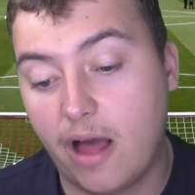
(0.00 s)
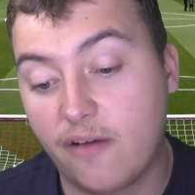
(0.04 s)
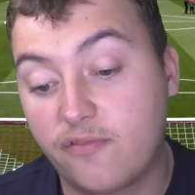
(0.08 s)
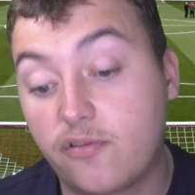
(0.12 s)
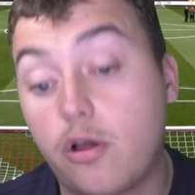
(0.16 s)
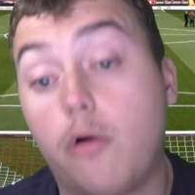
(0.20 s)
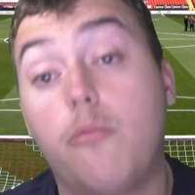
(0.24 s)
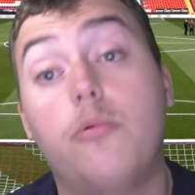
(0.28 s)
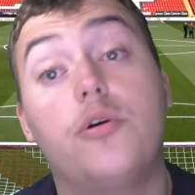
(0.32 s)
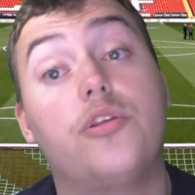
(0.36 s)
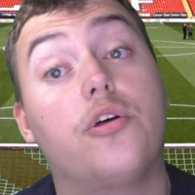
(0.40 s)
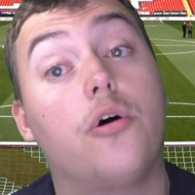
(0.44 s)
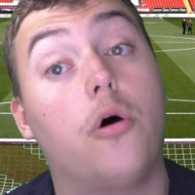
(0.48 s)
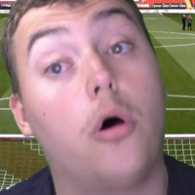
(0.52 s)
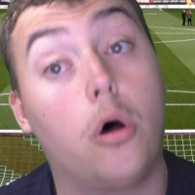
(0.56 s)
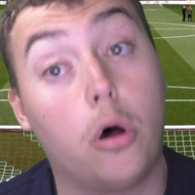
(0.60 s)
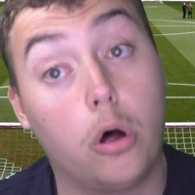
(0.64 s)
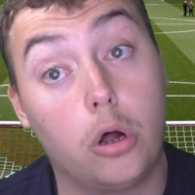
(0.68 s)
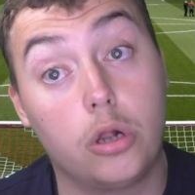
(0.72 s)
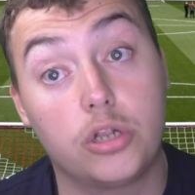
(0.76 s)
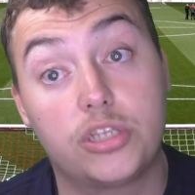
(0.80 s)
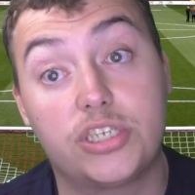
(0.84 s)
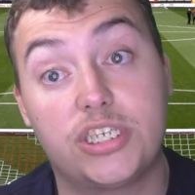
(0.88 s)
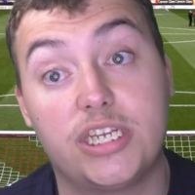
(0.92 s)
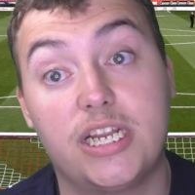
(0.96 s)
I've gone with
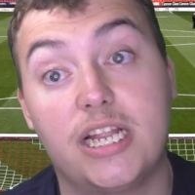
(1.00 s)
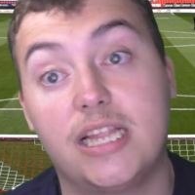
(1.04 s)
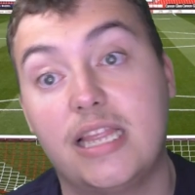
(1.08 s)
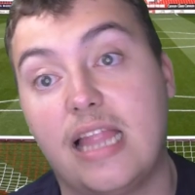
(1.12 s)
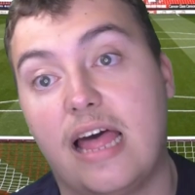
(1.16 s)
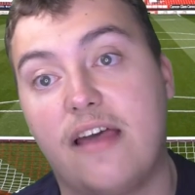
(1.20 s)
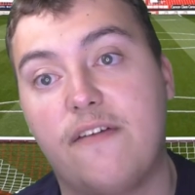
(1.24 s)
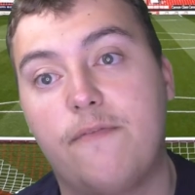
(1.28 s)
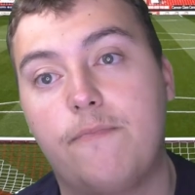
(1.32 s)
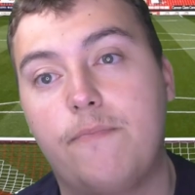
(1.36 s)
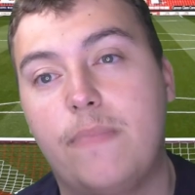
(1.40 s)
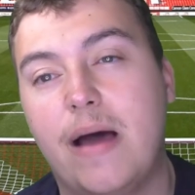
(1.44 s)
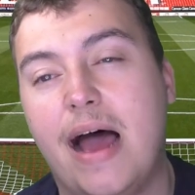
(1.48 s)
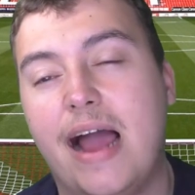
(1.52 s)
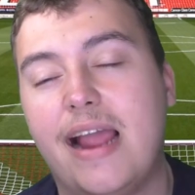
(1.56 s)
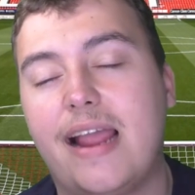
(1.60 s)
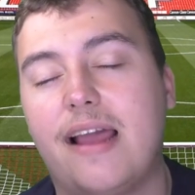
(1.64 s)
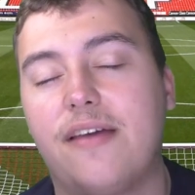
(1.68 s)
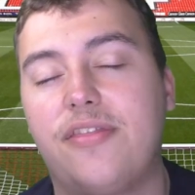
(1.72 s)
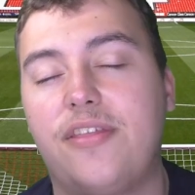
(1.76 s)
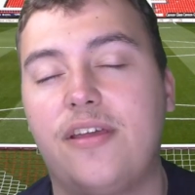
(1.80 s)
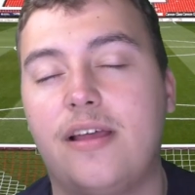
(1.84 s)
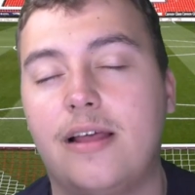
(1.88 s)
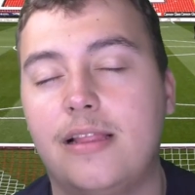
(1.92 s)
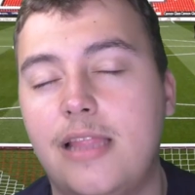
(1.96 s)
Horton at left back.
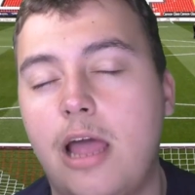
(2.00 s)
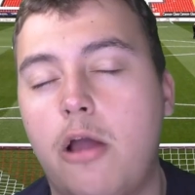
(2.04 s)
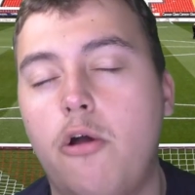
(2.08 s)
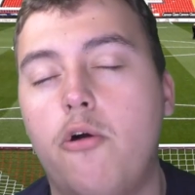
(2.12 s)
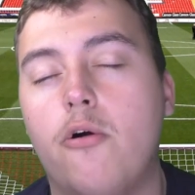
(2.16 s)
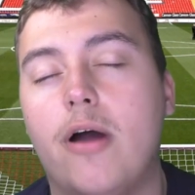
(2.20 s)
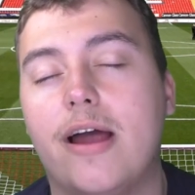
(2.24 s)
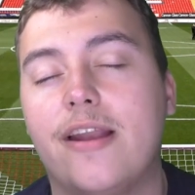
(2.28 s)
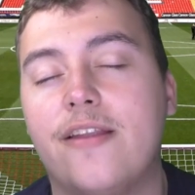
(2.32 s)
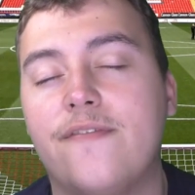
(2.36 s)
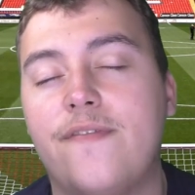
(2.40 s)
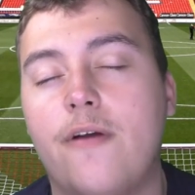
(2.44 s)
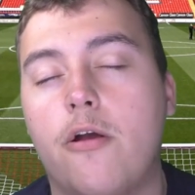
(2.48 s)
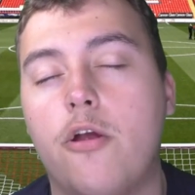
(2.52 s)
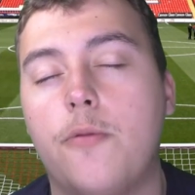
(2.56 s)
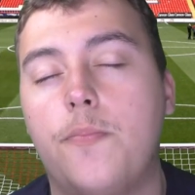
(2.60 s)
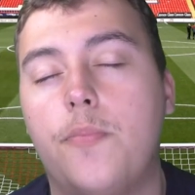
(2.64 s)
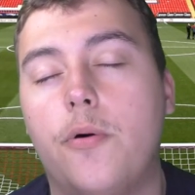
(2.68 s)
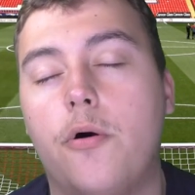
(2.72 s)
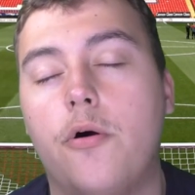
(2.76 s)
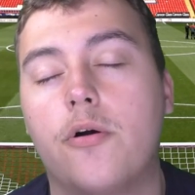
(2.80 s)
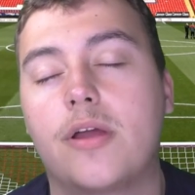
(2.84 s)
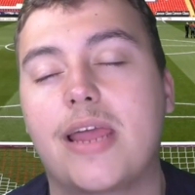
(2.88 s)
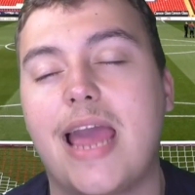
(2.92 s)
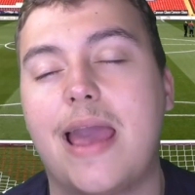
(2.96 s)
I think Alou had a very
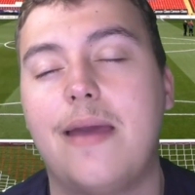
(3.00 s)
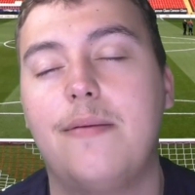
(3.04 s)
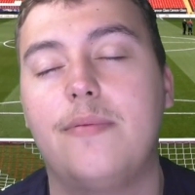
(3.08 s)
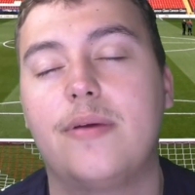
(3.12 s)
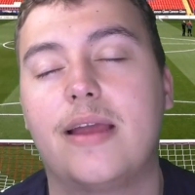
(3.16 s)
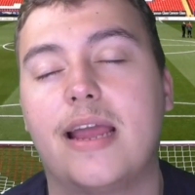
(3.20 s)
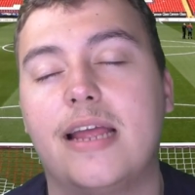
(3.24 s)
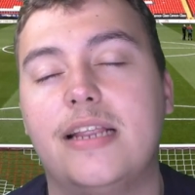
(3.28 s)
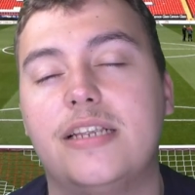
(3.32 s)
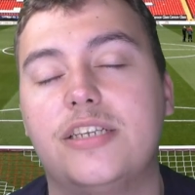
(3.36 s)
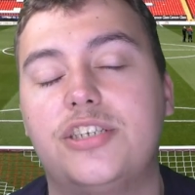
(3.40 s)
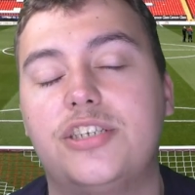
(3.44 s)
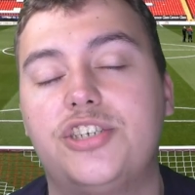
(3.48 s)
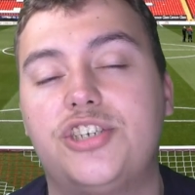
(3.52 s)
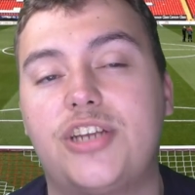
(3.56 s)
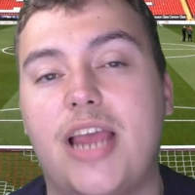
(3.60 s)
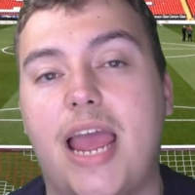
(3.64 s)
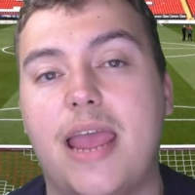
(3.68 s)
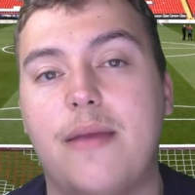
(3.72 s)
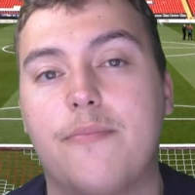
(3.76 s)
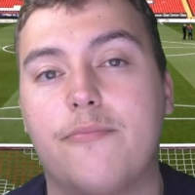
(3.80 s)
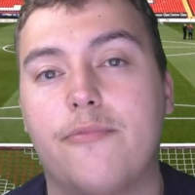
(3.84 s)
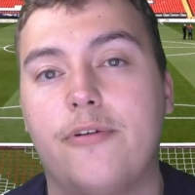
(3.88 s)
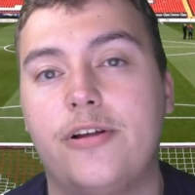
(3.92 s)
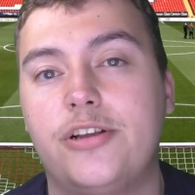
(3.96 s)
poor game against
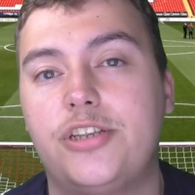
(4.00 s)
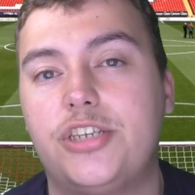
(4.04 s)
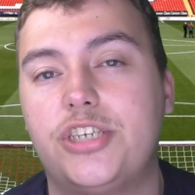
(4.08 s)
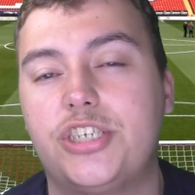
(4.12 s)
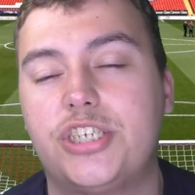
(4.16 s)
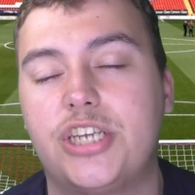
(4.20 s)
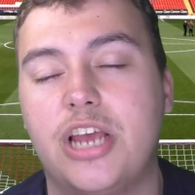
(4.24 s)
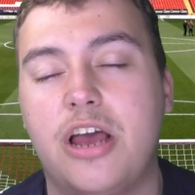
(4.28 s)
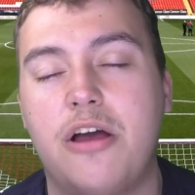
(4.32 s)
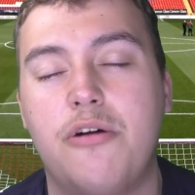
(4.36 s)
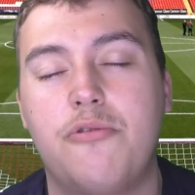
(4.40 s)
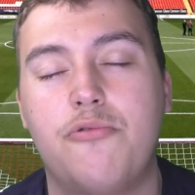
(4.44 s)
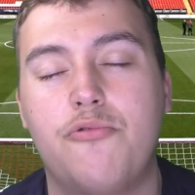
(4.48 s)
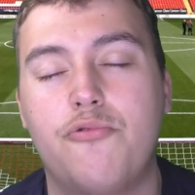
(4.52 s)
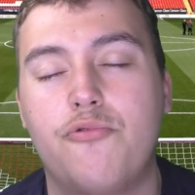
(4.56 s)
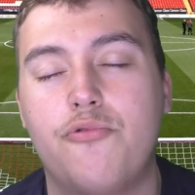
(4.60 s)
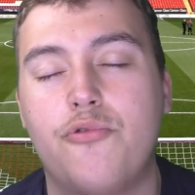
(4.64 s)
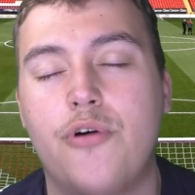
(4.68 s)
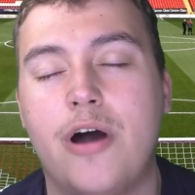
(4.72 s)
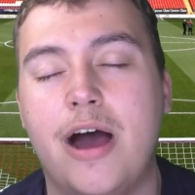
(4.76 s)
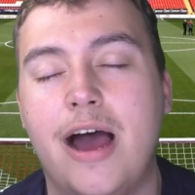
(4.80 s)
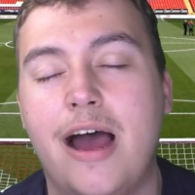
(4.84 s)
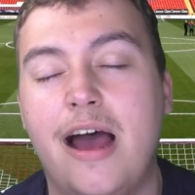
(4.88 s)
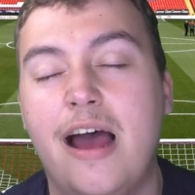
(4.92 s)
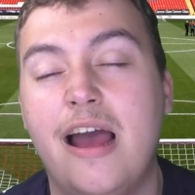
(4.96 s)
Cambridge,
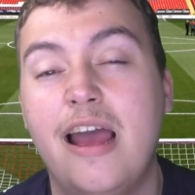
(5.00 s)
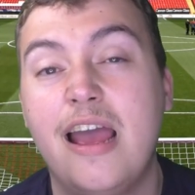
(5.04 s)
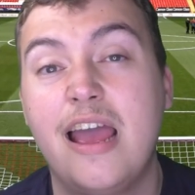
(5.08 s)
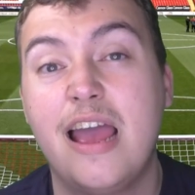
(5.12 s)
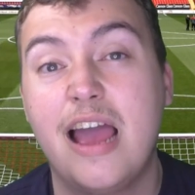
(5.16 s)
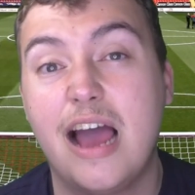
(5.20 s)
so